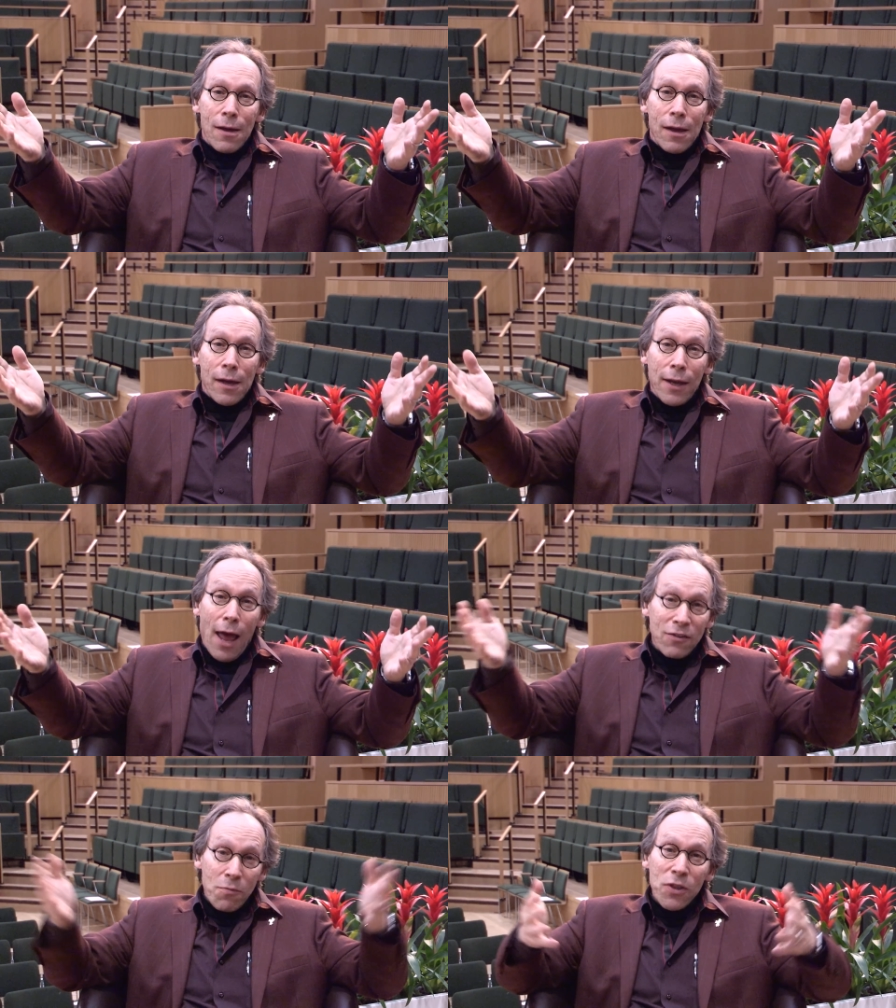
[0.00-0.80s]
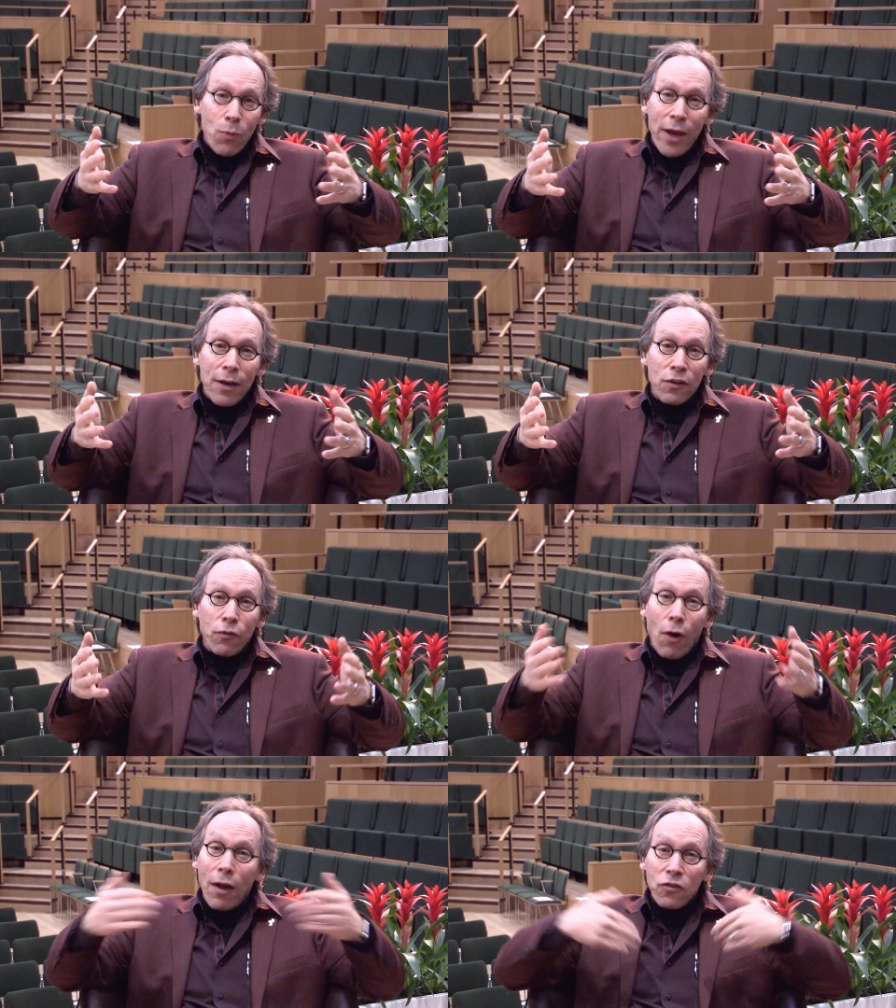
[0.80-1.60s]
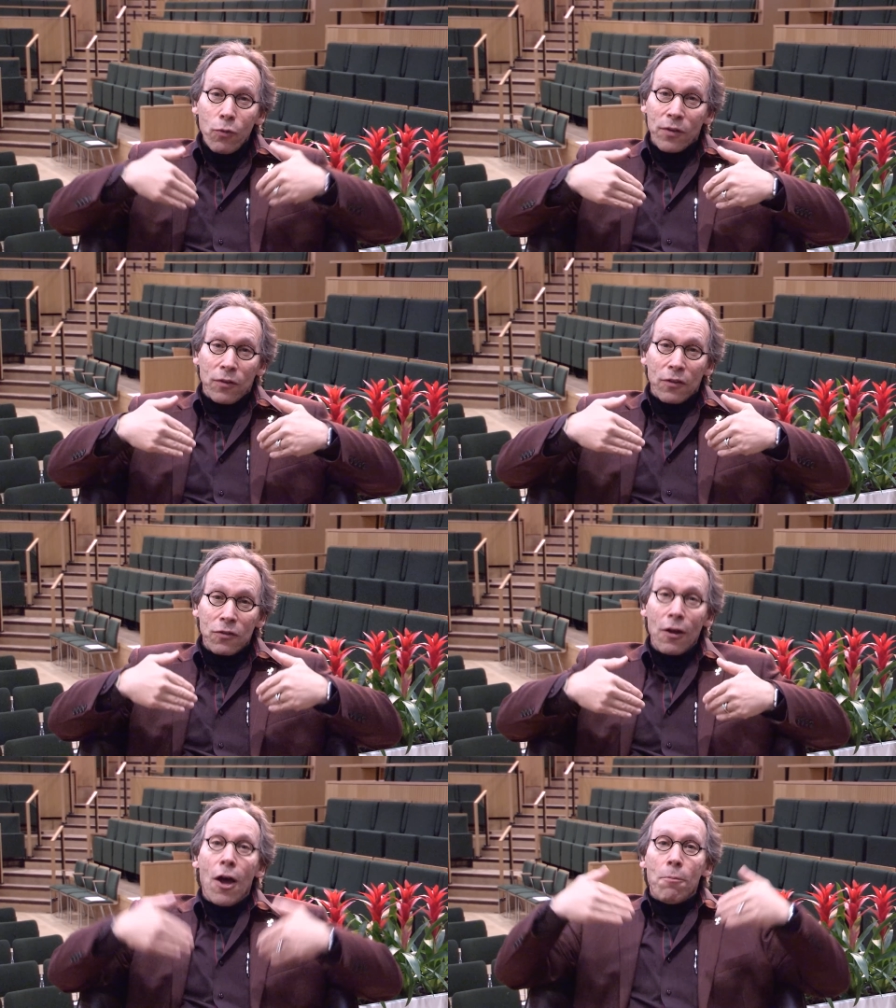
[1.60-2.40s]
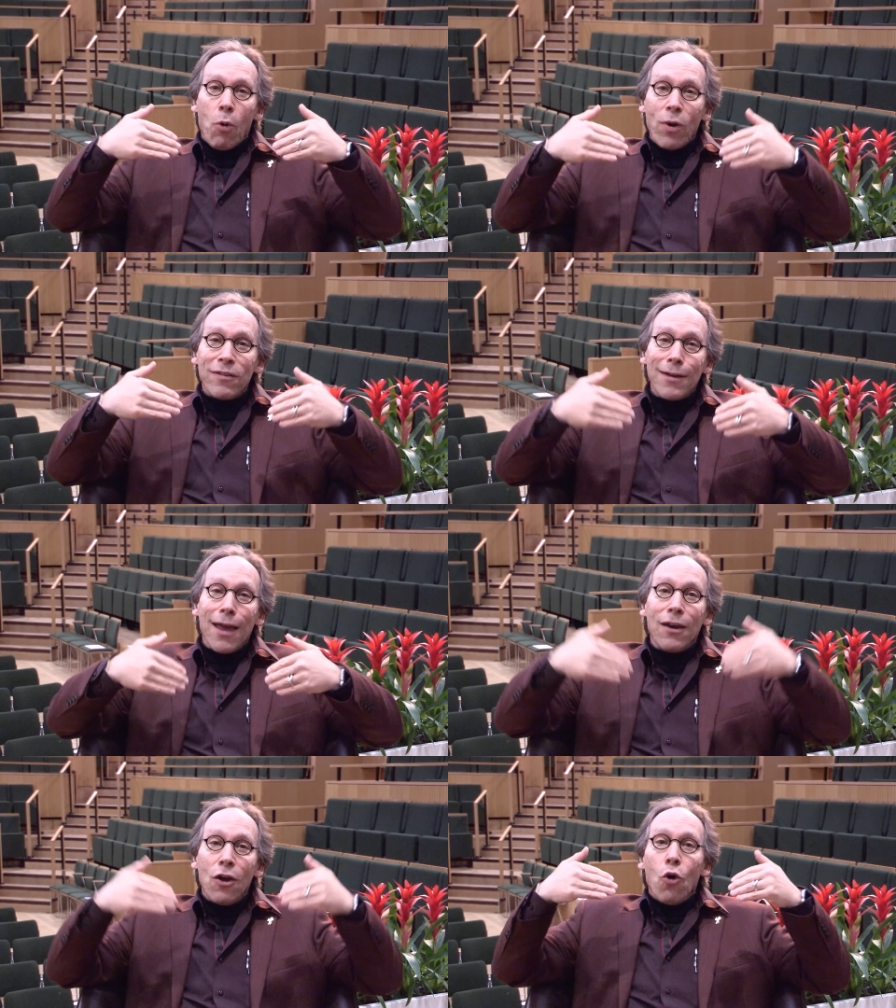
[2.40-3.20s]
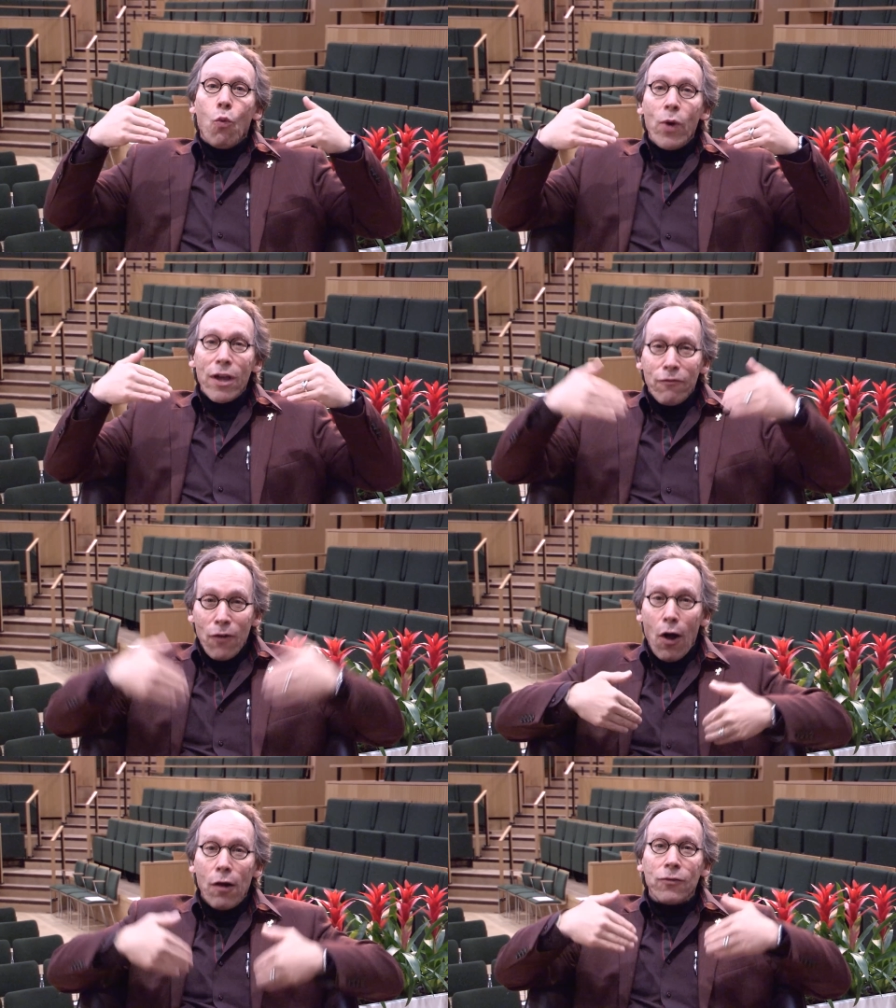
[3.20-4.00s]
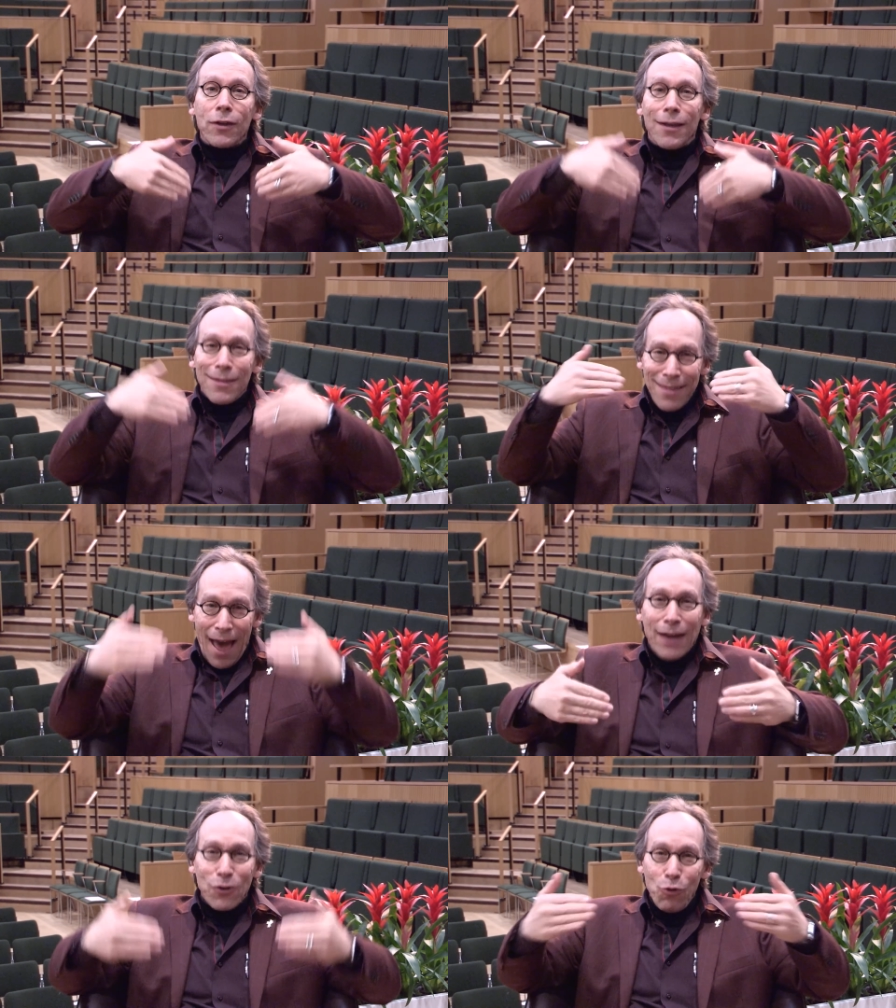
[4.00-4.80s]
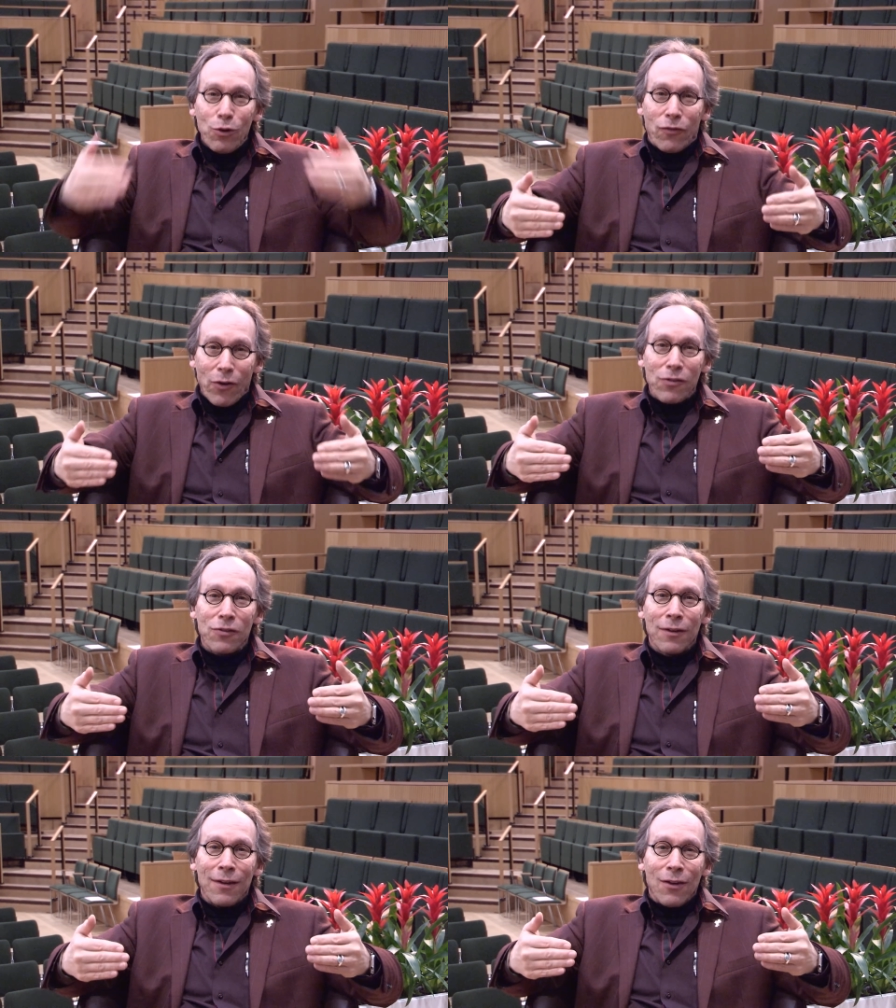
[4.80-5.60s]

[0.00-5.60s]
Uh, it has to be the way it is for us to exist. But once again, we evolved in that universe.